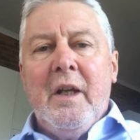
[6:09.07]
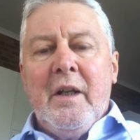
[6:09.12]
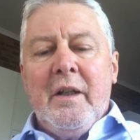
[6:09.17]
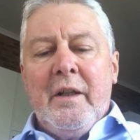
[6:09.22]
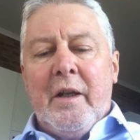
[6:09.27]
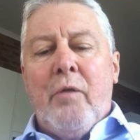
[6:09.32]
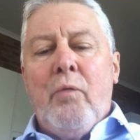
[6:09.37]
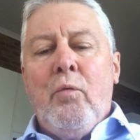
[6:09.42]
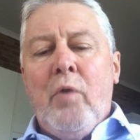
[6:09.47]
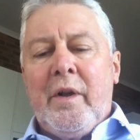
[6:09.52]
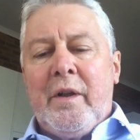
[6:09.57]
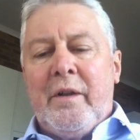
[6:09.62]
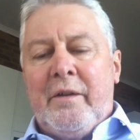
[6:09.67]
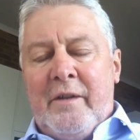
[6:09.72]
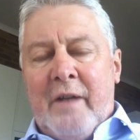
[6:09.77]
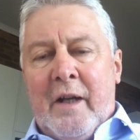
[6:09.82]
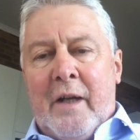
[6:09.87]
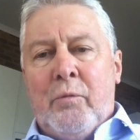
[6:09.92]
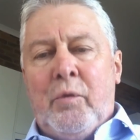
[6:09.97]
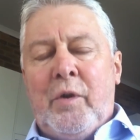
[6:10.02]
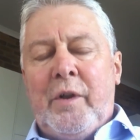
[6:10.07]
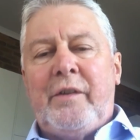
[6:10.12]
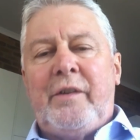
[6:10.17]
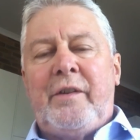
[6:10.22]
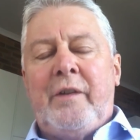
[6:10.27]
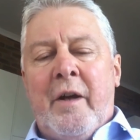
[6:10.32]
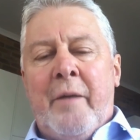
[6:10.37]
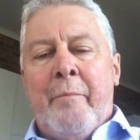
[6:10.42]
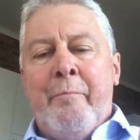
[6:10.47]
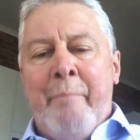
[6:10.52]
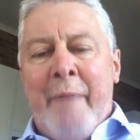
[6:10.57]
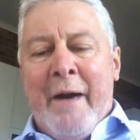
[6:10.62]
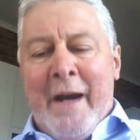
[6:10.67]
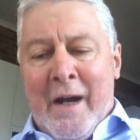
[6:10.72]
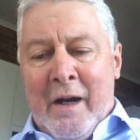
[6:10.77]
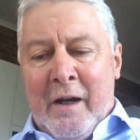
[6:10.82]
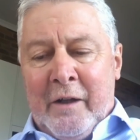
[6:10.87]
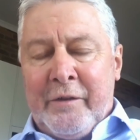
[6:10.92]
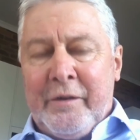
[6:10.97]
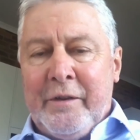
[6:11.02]
Now, what it does, what it's
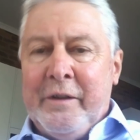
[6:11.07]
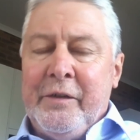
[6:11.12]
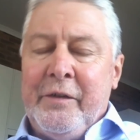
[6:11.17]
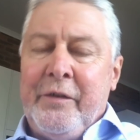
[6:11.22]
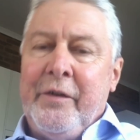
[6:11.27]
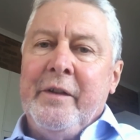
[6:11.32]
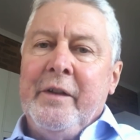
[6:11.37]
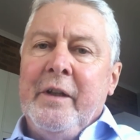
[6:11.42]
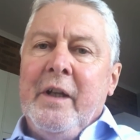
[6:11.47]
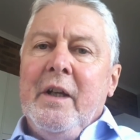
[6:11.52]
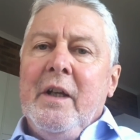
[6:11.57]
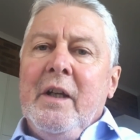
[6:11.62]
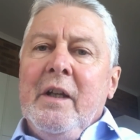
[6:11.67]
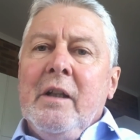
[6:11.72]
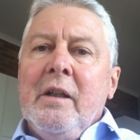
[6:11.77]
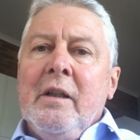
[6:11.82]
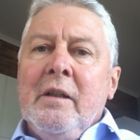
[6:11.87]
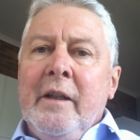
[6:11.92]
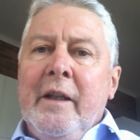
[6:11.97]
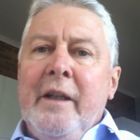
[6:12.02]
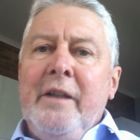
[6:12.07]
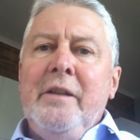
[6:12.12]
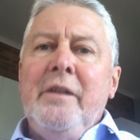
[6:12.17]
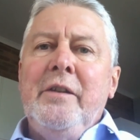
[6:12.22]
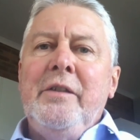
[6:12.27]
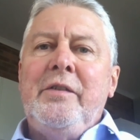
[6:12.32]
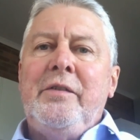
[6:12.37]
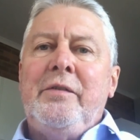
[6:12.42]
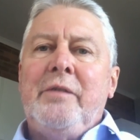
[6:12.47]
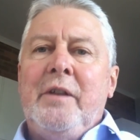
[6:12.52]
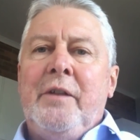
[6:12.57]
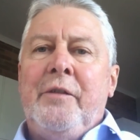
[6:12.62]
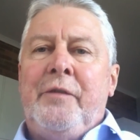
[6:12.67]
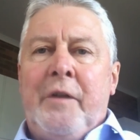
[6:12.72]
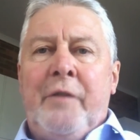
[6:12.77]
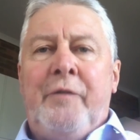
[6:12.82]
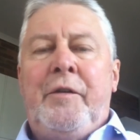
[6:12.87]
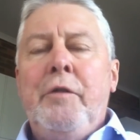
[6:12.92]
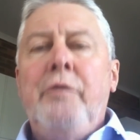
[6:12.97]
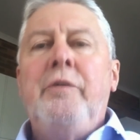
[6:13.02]
about is that lenders, if,
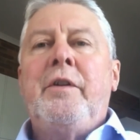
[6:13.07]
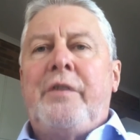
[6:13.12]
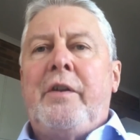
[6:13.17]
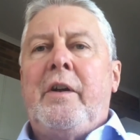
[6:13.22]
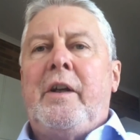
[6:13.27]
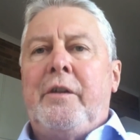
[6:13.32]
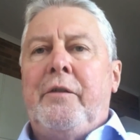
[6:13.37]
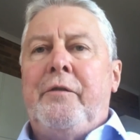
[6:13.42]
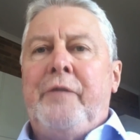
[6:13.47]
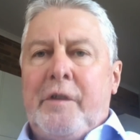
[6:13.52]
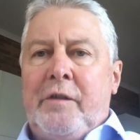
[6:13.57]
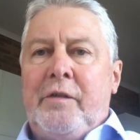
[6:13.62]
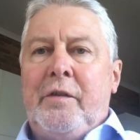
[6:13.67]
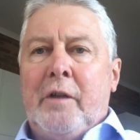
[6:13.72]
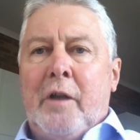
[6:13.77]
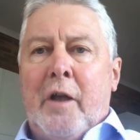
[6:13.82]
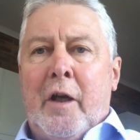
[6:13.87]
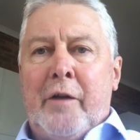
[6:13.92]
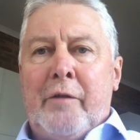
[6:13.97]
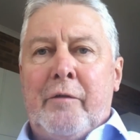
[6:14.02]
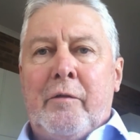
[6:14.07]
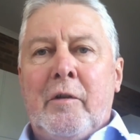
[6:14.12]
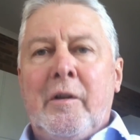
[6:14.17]
if you decide to fix your loan,